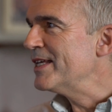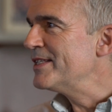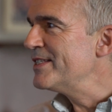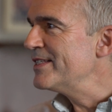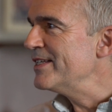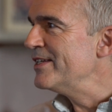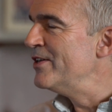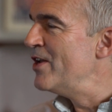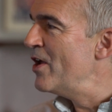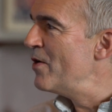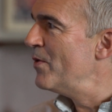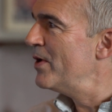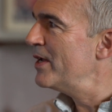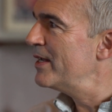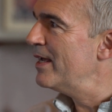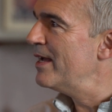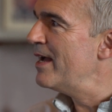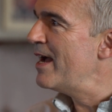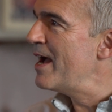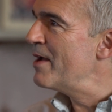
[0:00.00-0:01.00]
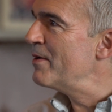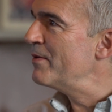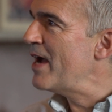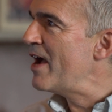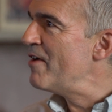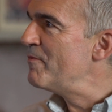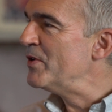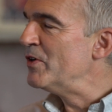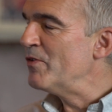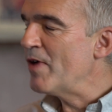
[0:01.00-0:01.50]
that's, you know what,
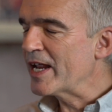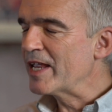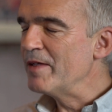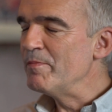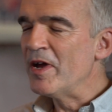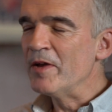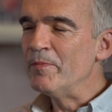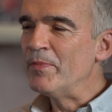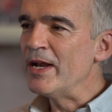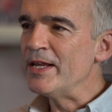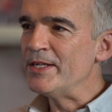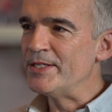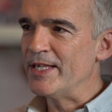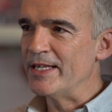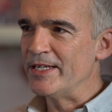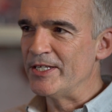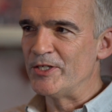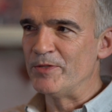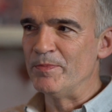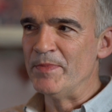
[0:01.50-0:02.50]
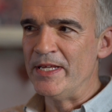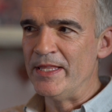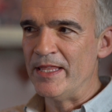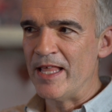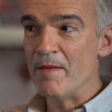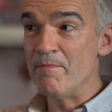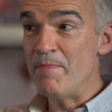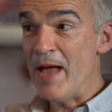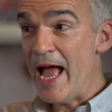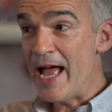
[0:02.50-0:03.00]
I've been racking my brains. That doesn't mean
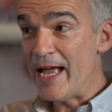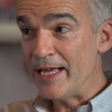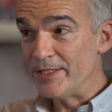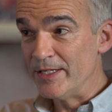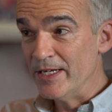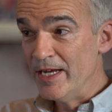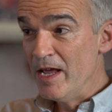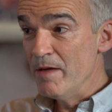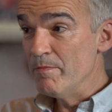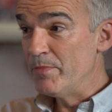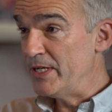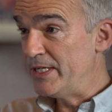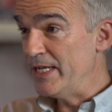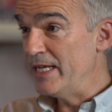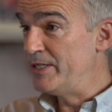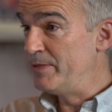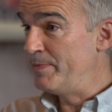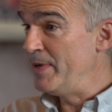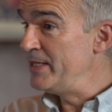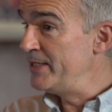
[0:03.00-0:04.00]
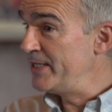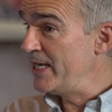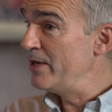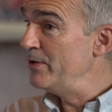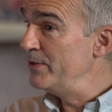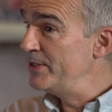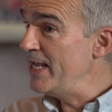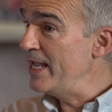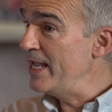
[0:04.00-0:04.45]
they're bad, but it depends how you